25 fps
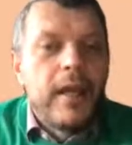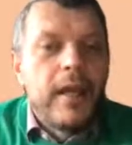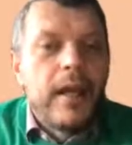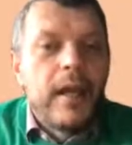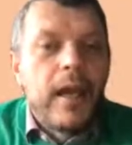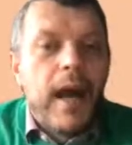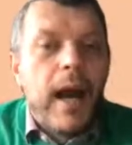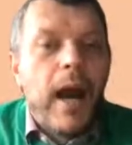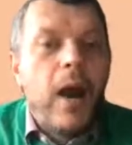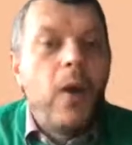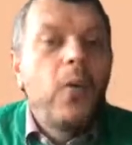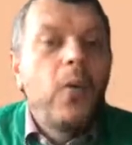
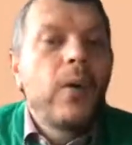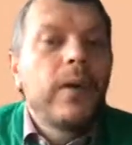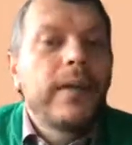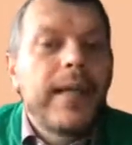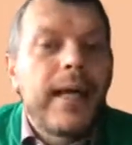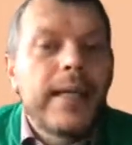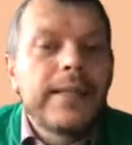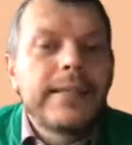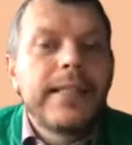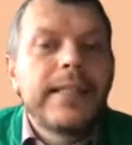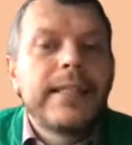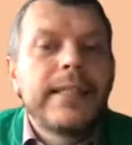How
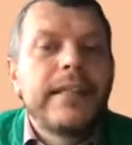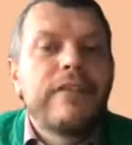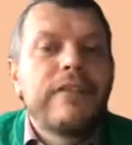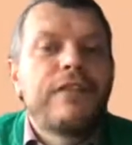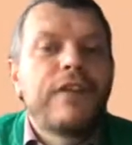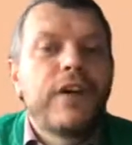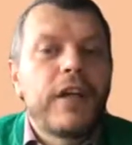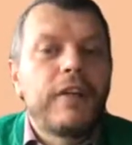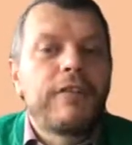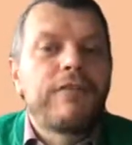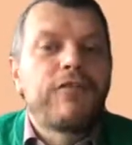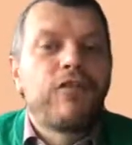does it
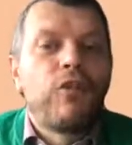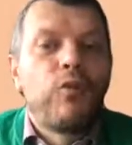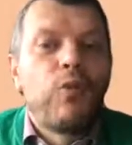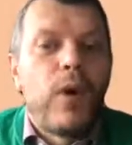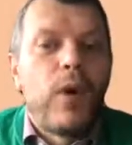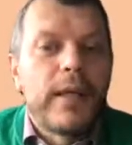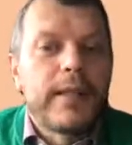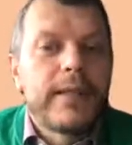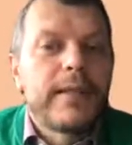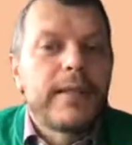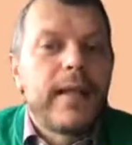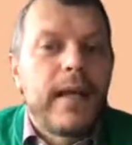differ from
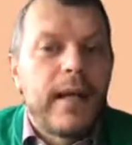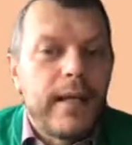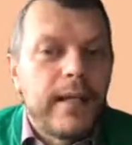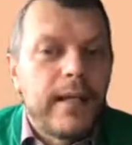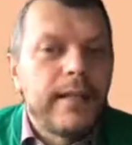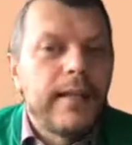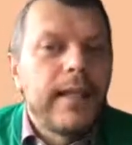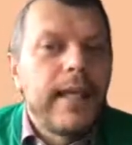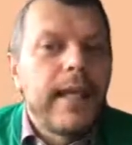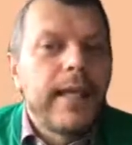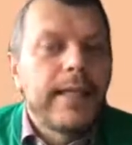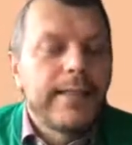what
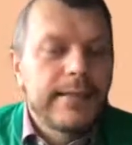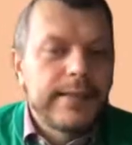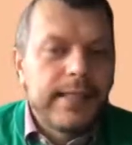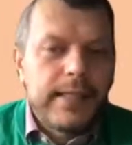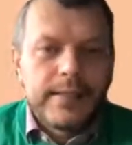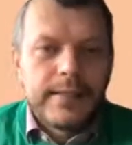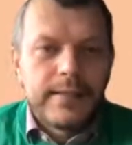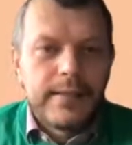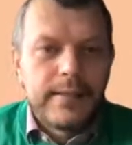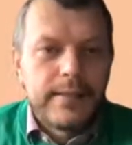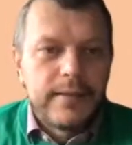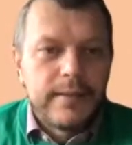currently
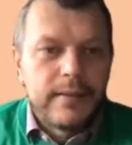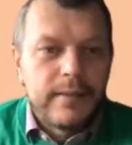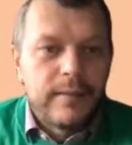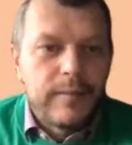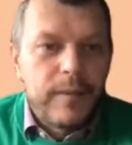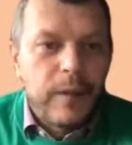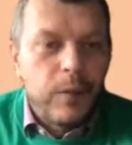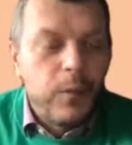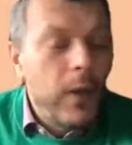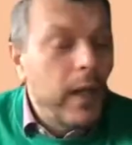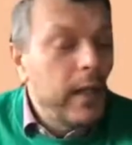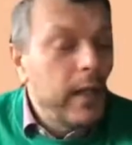exists?
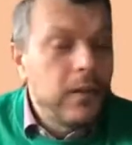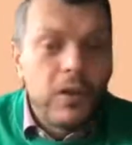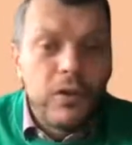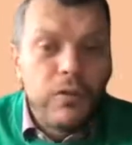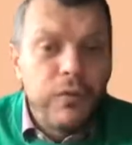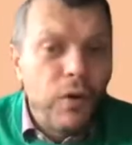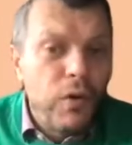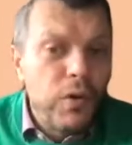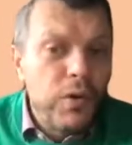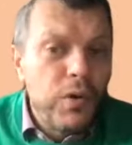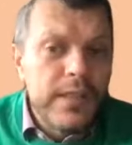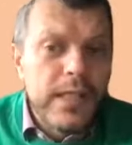We are not
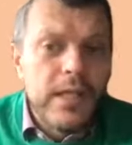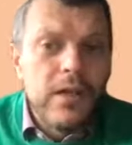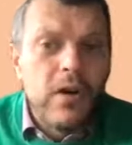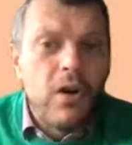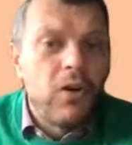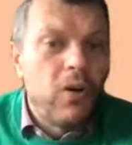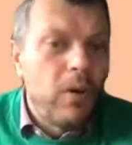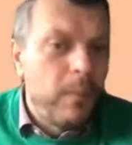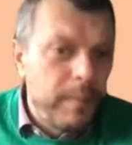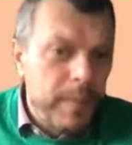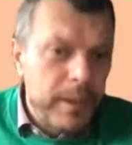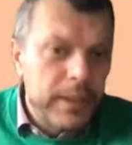focusing
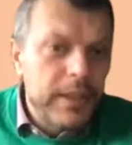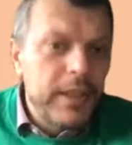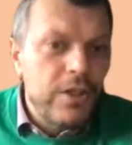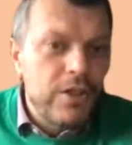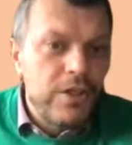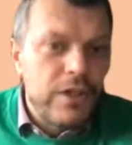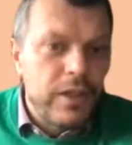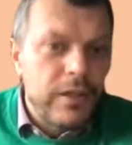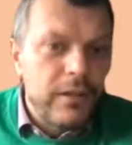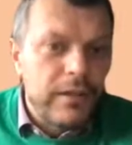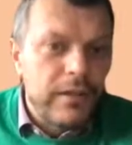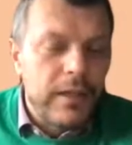on
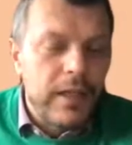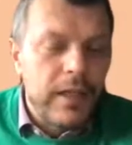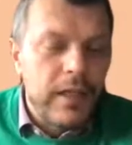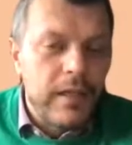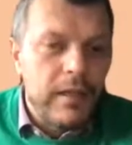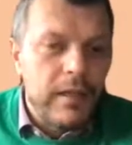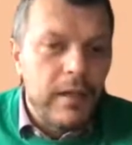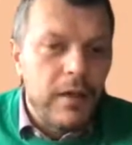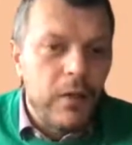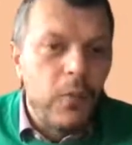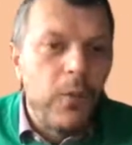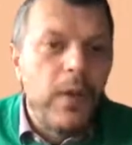competition
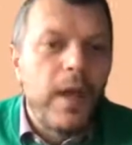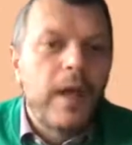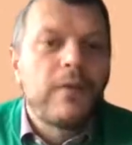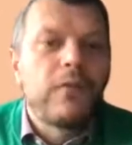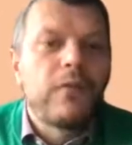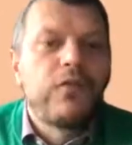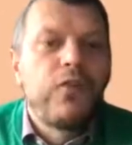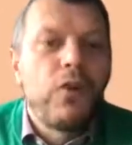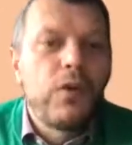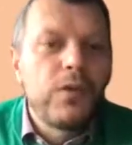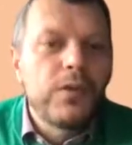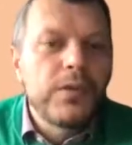here. We are
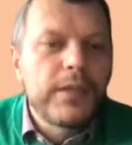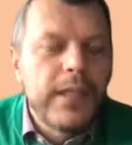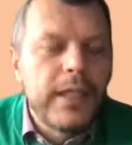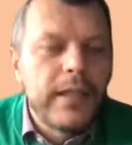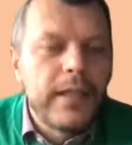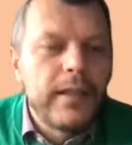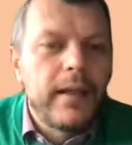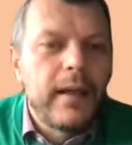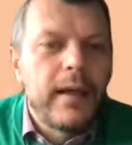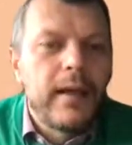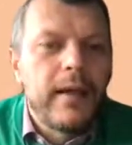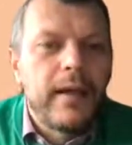
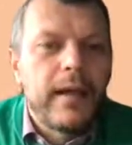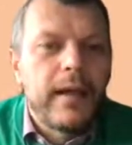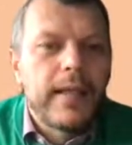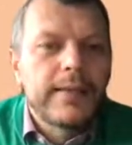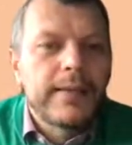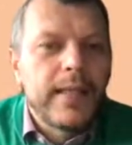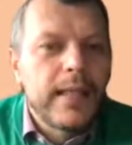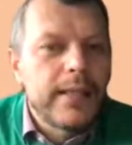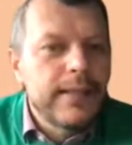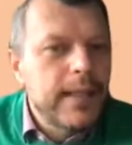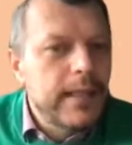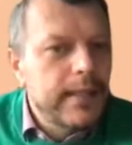focusing,
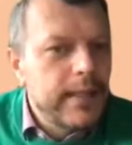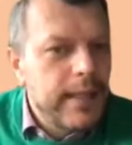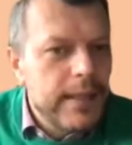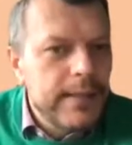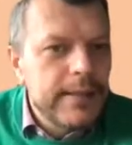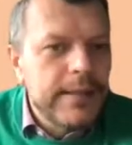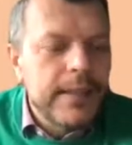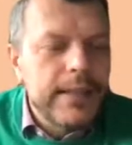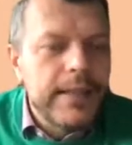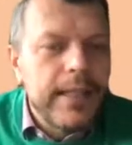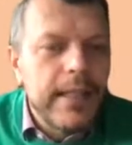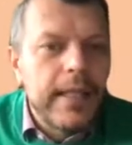as I said
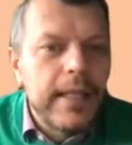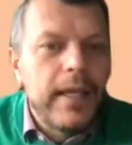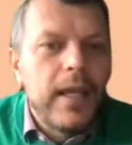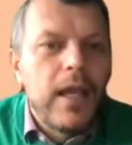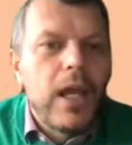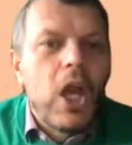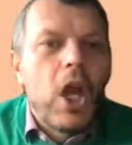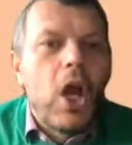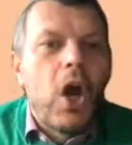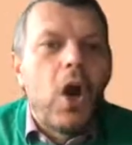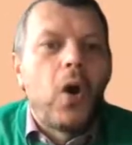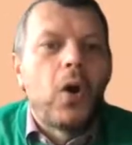yesterday,
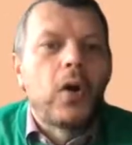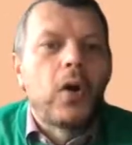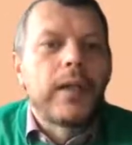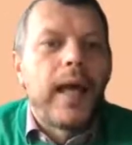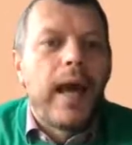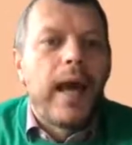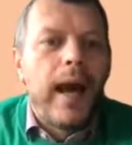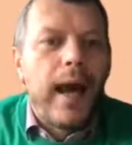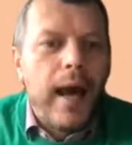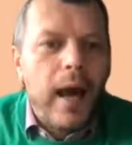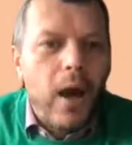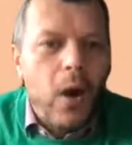on
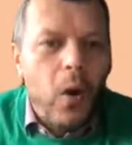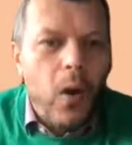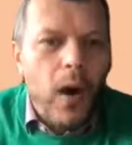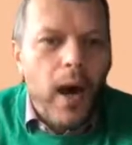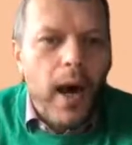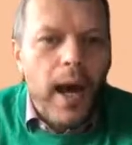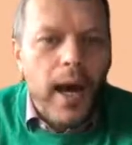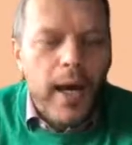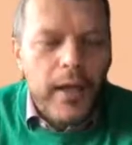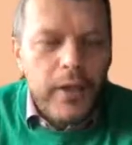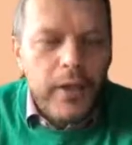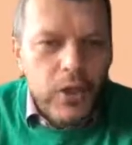
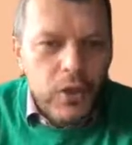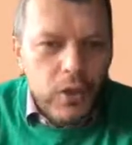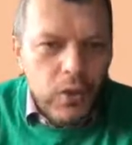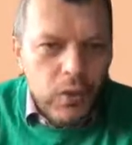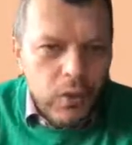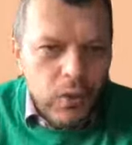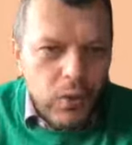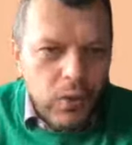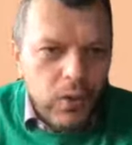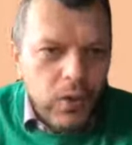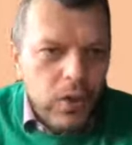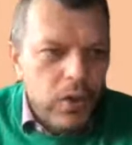how are
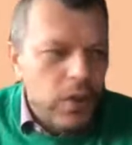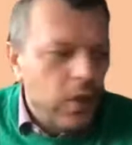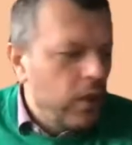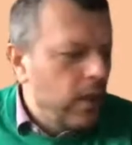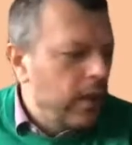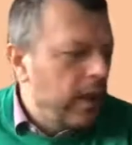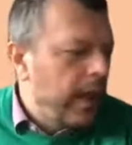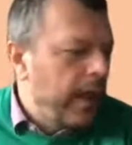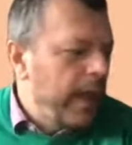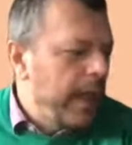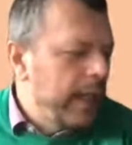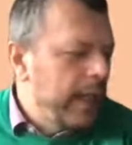you
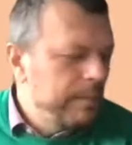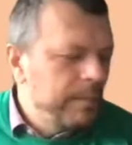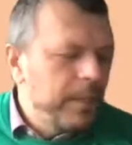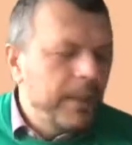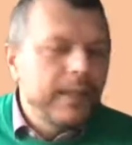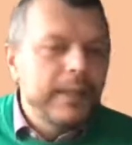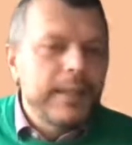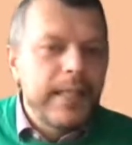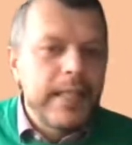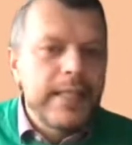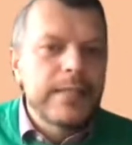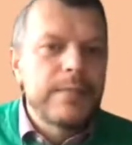
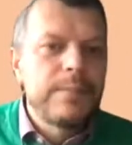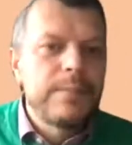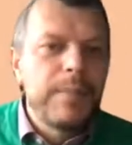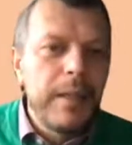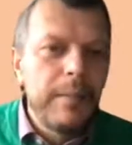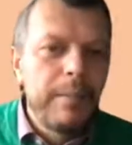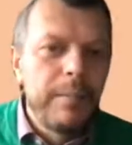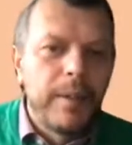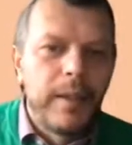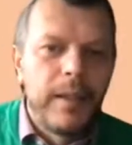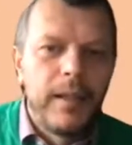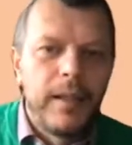helping these
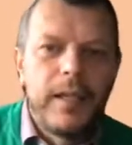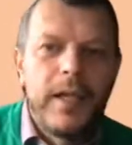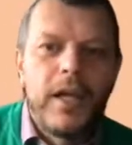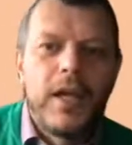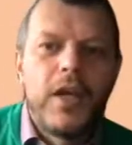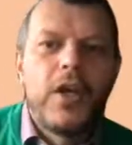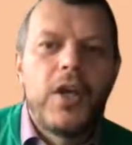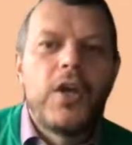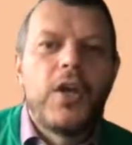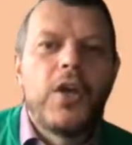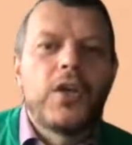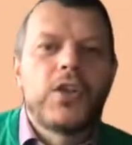
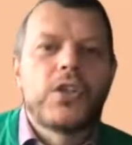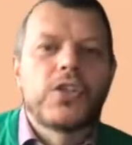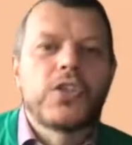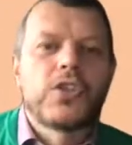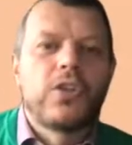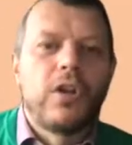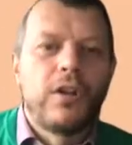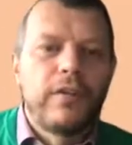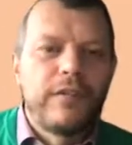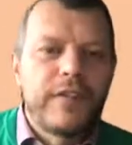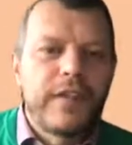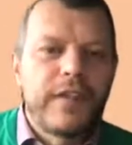people
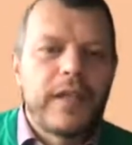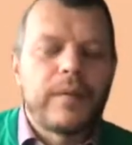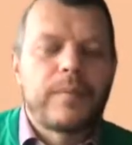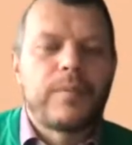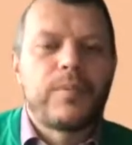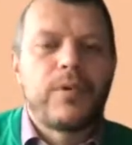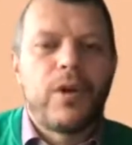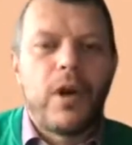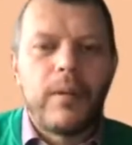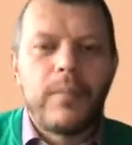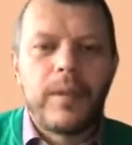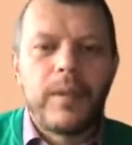solve their
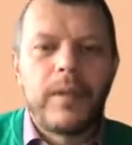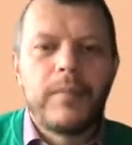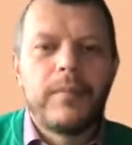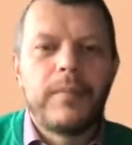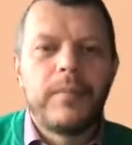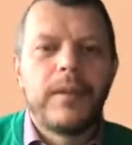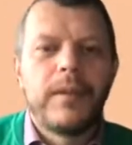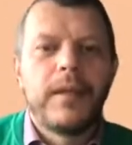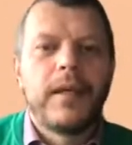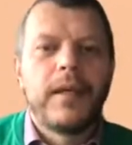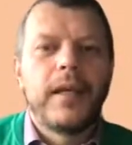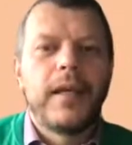
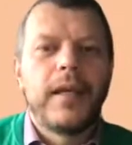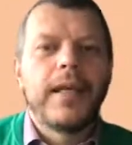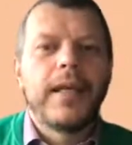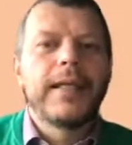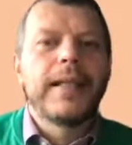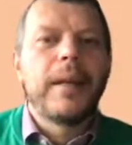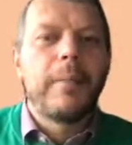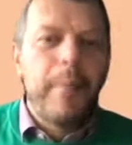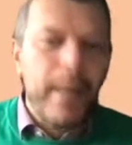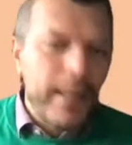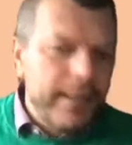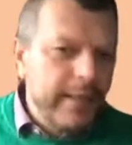problem
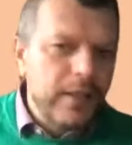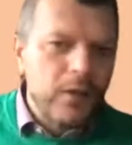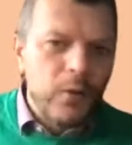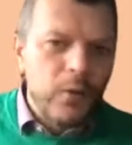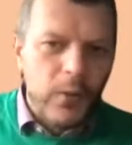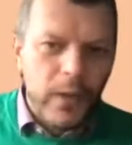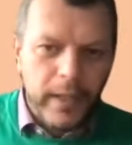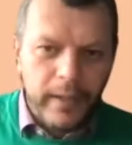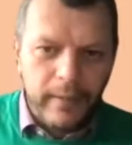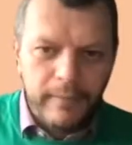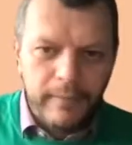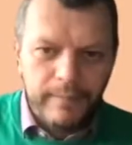in a better
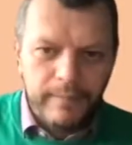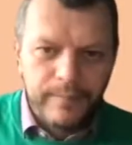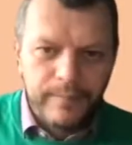way.